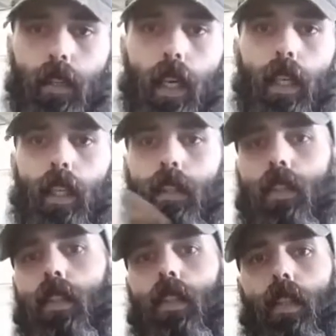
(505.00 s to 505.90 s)
try to
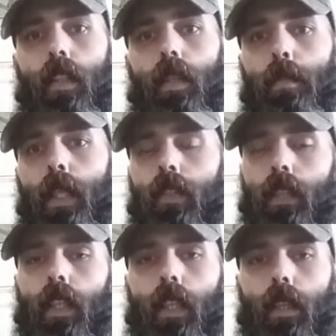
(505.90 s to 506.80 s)
insert a
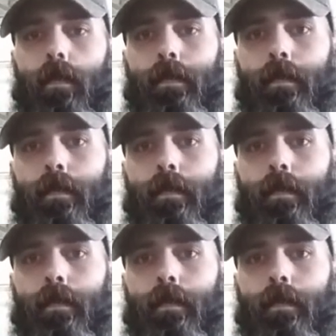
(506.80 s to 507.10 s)
picture here.